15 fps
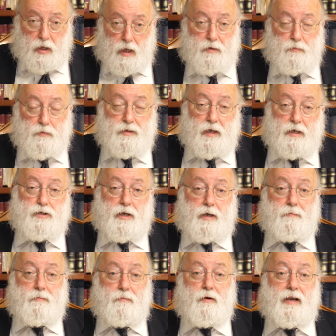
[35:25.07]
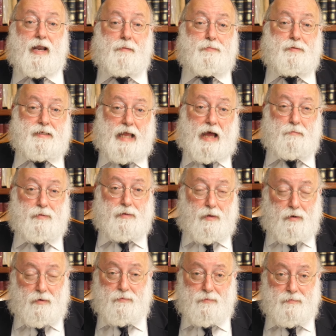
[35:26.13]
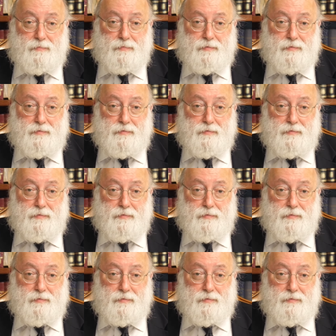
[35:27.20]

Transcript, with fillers: Torah with Hashem. What happens down below?